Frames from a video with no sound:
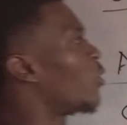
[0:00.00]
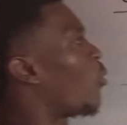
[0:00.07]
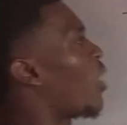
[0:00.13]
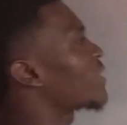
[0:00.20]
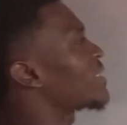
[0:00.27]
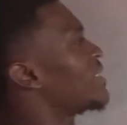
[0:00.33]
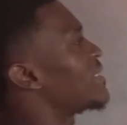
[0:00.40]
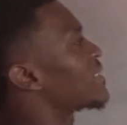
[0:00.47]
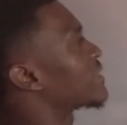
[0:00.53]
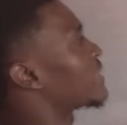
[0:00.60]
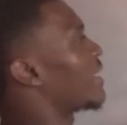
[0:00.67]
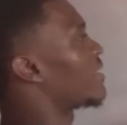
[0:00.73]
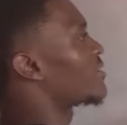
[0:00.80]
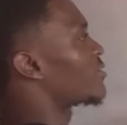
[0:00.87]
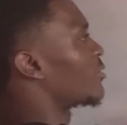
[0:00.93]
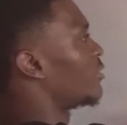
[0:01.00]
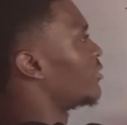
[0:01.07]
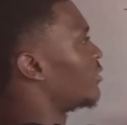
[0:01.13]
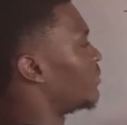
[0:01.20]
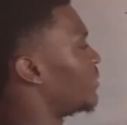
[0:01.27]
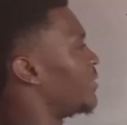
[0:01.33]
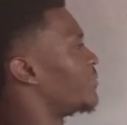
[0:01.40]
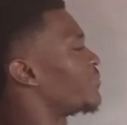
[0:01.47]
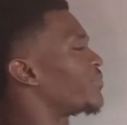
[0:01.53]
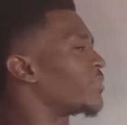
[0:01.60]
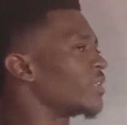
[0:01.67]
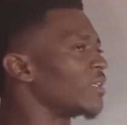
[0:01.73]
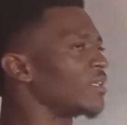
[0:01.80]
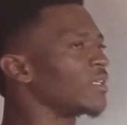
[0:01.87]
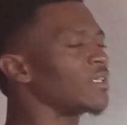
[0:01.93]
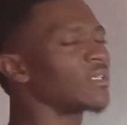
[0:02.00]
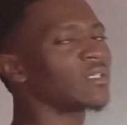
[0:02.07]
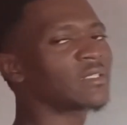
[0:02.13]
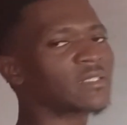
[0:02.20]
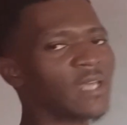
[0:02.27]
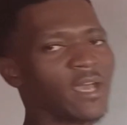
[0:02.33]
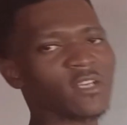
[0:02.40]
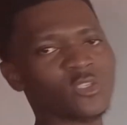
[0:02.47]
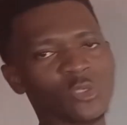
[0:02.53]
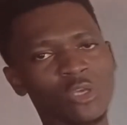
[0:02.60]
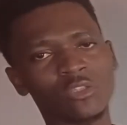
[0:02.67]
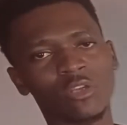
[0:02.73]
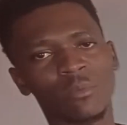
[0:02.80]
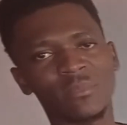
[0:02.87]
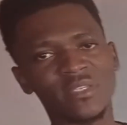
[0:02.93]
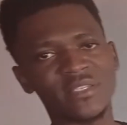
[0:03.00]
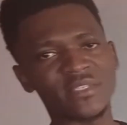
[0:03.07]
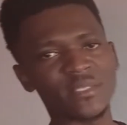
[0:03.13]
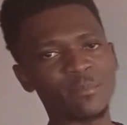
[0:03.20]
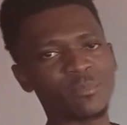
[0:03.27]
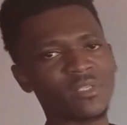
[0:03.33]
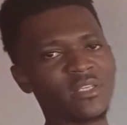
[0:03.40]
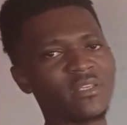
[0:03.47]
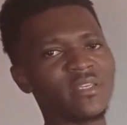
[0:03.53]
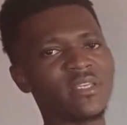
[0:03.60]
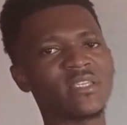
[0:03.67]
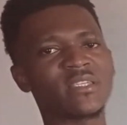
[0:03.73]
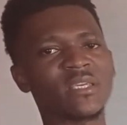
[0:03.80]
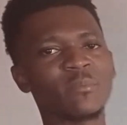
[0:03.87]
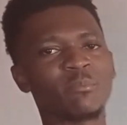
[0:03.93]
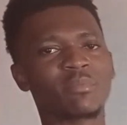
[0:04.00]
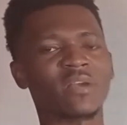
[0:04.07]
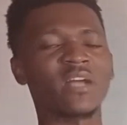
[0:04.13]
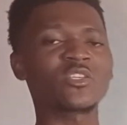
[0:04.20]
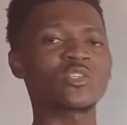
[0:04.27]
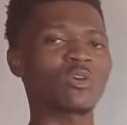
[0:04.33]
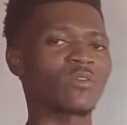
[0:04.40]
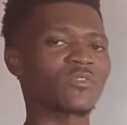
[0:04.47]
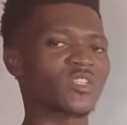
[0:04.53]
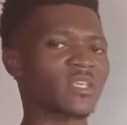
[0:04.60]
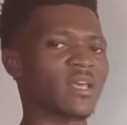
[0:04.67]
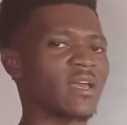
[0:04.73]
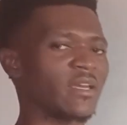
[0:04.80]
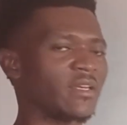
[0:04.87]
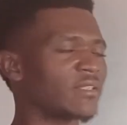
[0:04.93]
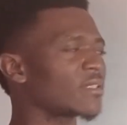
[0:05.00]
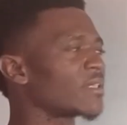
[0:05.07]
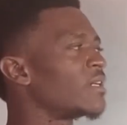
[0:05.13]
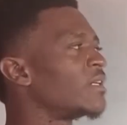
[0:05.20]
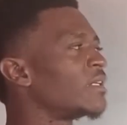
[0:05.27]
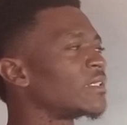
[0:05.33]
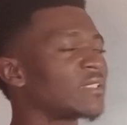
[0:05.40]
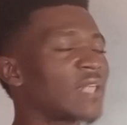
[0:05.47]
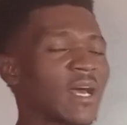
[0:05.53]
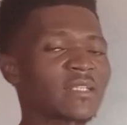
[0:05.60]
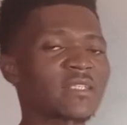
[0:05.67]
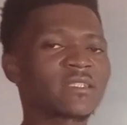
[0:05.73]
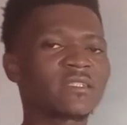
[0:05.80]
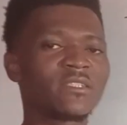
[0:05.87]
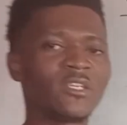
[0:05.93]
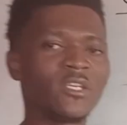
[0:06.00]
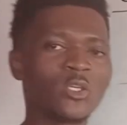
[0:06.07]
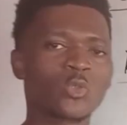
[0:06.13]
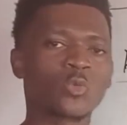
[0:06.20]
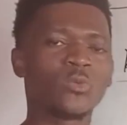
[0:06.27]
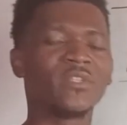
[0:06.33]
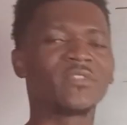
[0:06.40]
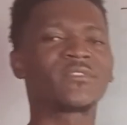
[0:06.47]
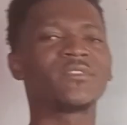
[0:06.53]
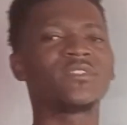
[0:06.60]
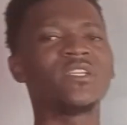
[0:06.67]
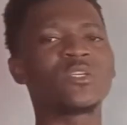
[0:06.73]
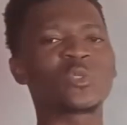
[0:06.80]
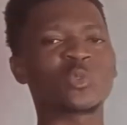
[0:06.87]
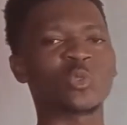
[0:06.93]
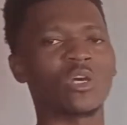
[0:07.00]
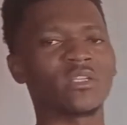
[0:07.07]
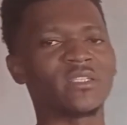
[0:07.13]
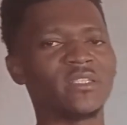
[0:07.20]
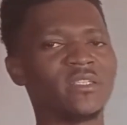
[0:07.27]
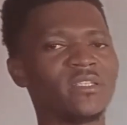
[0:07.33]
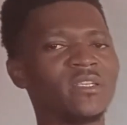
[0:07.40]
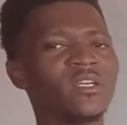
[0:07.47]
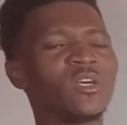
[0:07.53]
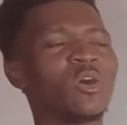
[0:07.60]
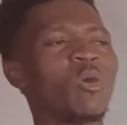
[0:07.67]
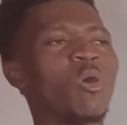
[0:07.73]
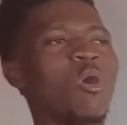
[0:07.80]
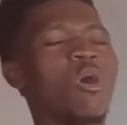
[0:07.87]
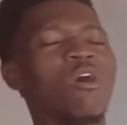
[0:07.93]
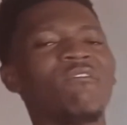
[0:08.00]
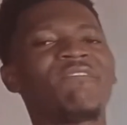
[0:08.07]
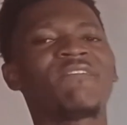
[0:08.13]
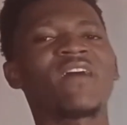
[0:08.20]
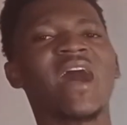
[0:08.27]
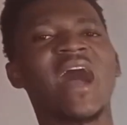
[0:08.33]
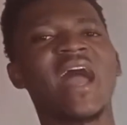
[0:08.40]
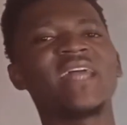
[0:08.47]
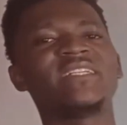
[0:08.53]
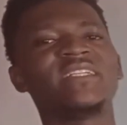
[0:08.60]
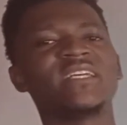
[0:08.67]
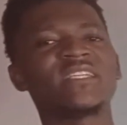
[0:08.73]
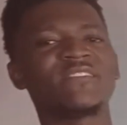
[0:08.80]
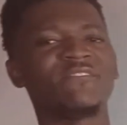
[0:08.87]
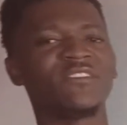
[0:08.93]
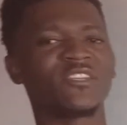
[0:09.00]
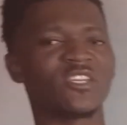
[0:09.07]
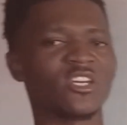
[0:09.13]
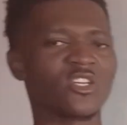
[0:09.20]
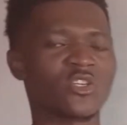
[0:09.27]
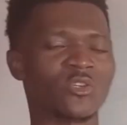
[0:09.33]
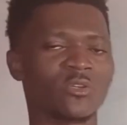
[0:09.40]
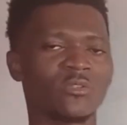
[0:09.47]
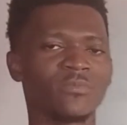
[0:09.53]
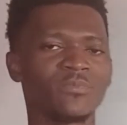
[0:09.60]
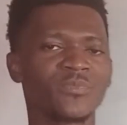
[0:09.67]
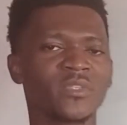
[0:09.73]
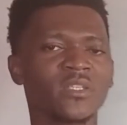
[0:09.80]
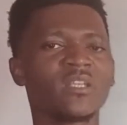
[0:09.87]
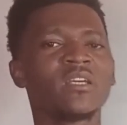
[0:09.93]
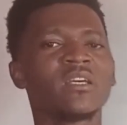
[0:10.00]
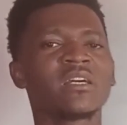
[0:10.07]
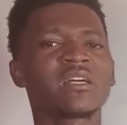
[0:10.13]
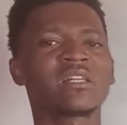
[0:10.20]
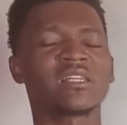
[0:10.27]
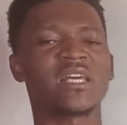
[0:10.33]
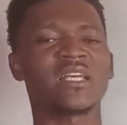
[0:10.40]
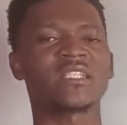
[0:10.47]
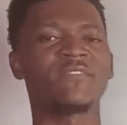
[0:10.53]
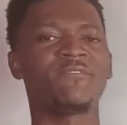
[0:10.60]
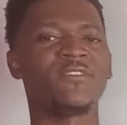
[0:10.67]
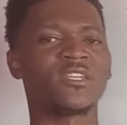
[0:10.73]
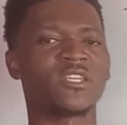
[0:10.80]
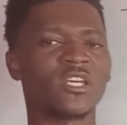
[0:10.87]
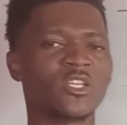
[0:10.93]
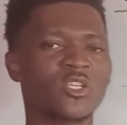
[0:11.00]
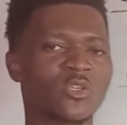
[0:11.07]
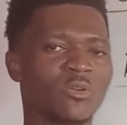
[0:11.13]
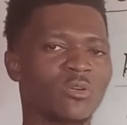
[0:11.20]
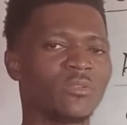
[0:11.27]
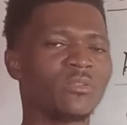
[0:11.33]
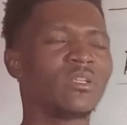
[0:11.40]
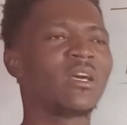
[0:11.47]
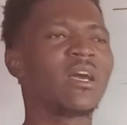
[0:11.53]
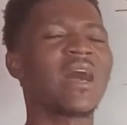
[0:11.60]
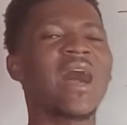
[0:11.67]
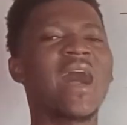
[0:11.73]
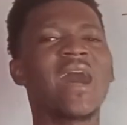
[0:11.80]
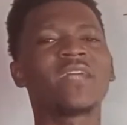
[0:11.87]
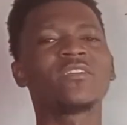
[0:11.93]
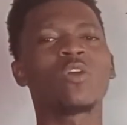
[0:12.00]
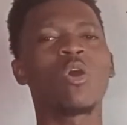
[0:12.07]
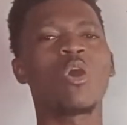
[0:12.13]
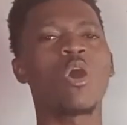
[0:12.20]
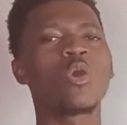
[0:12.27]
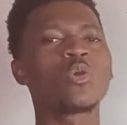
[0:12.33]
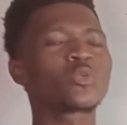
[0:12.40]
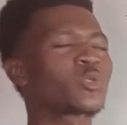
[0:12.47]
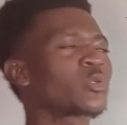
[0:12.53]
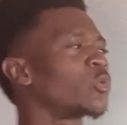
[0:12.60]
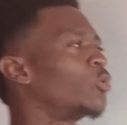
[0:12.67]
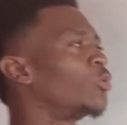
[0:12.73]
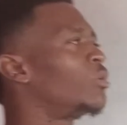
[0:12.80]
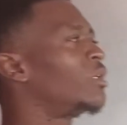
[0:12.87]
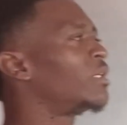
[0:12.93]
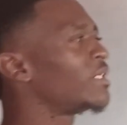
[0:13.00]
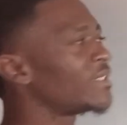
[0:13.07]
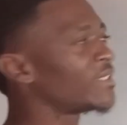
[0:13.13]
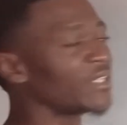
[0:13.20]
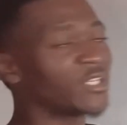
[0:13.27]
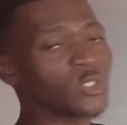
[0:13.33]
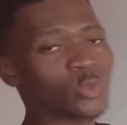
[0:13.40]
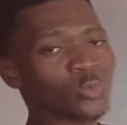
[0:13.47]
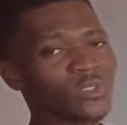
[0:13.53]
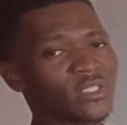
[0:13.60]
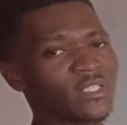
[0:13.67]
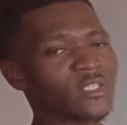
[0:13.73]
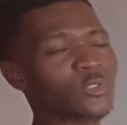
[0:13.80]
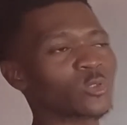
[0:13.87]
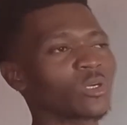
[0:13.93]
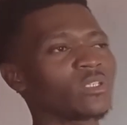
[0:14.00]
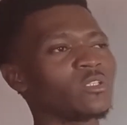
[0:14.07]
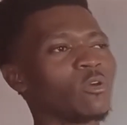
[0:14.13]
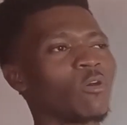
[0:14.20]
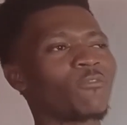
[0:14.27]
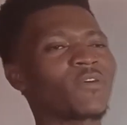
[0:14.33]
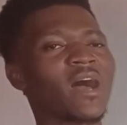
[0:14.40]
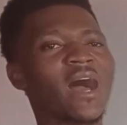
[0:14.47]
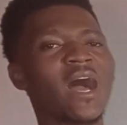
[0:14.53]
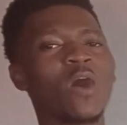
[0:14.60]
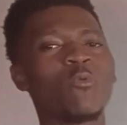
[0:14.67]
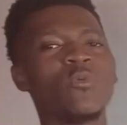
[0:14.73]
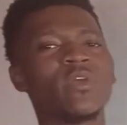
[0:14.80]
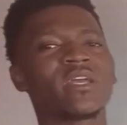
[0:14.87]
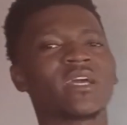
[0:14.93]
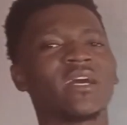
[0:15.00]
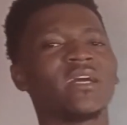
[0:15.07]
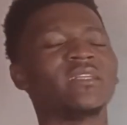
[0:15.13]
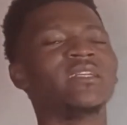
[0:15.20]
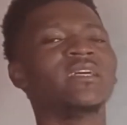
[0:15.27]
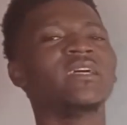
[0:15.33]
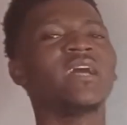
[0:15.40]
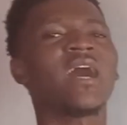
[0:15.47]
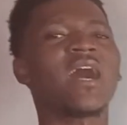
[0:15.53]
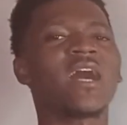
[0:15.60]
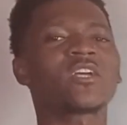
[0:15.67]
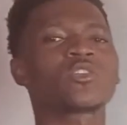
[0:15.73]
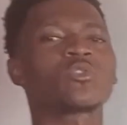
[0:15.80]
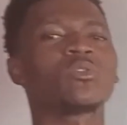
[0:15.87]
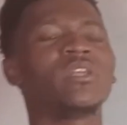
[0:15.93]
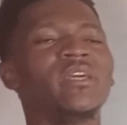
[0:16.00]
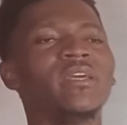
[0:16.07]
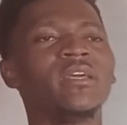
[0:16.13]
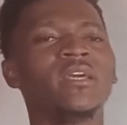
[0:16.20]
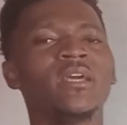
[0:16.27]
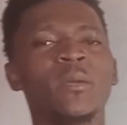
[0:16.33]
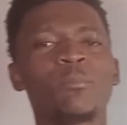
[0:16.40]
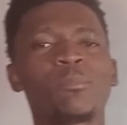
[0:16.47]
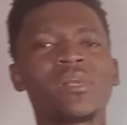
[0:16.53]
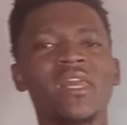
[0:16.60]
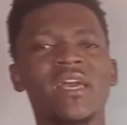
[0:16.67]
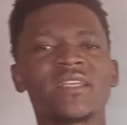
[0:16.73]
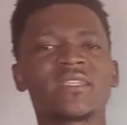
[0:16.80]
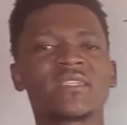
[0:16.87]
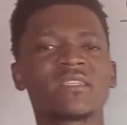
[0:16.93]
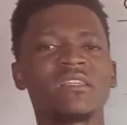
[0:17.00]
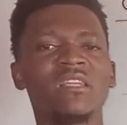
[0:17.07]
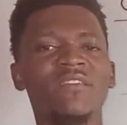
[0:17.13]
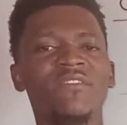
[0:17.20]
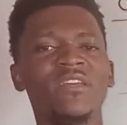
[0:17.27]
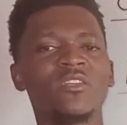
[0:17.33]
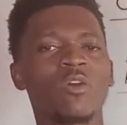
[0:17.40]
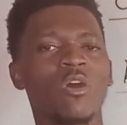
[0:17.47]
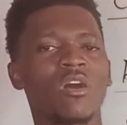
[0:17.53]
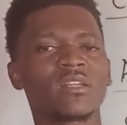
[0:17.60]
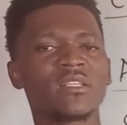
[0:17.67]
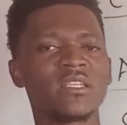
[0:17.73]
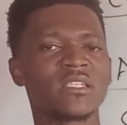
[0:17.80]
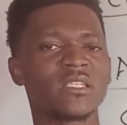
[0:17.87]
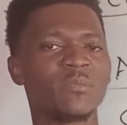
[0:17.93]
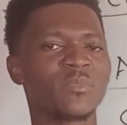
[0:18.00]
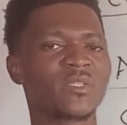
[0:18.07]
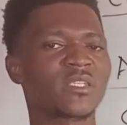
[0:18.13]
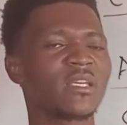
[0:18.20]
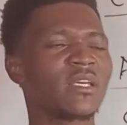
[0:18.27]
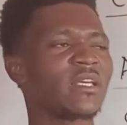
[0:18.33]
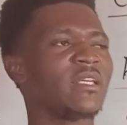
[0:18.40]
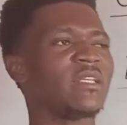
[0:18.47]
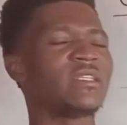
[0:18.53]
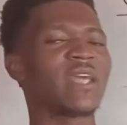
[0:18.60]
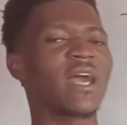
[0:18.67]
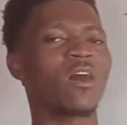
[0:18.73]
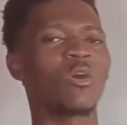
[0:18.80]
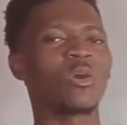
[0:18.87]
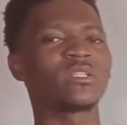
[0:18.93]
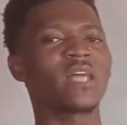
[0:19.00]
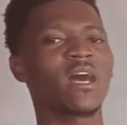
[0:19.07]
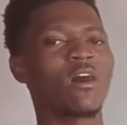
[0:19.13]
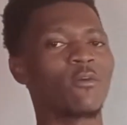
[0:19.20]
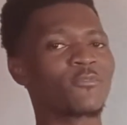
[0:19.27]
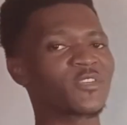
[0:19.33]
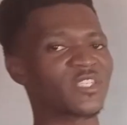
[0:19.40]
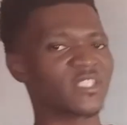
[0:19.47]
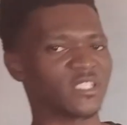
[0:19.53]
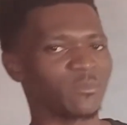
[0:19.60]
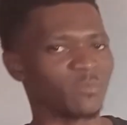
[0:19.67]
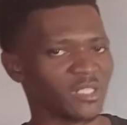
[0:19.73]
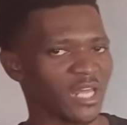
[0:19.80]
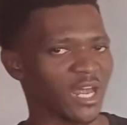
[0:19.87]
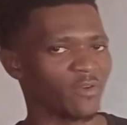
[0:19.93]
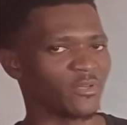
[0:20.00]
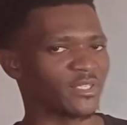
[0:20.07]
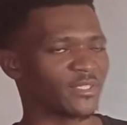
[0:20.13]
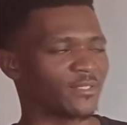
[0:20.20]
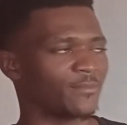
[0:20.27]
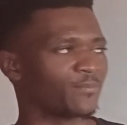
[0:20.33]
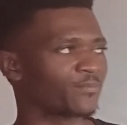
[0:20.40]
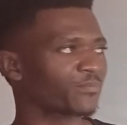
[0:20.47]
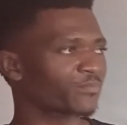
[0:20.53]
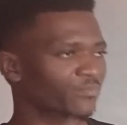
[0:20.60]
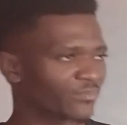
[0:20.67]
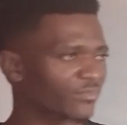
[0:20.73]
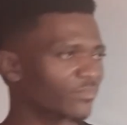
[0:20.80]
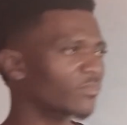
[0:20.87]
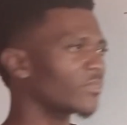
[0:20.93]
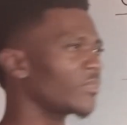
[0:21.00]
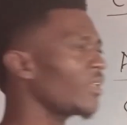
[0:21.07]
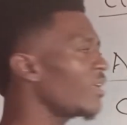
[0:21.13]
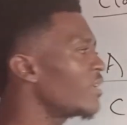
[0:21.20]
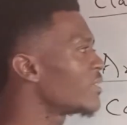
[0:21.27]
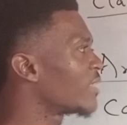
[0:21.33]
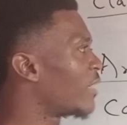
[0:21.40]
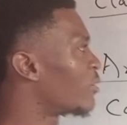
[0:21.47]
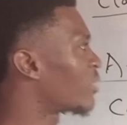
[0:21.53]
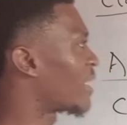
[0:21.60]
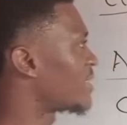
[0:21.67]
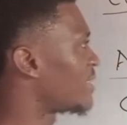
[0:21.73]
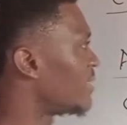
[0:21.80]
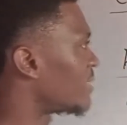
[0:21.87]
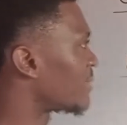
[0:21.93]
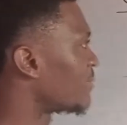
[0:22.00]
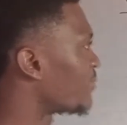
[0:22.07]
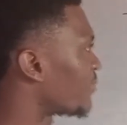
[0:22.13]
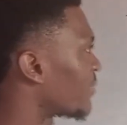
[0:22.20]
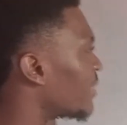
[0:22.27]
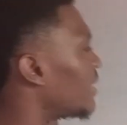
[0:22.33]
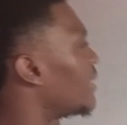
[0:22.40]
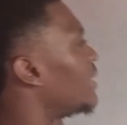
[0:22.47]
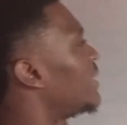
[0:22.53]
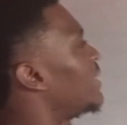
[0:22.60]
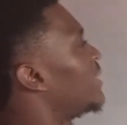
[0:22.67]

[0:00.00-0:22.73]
What is taxonomy? Taxonomy simply is a branch of science that deals with the study of identification, classification, and also deals with the study of how we can actually place living organisms in their order of similarity. Now look at it.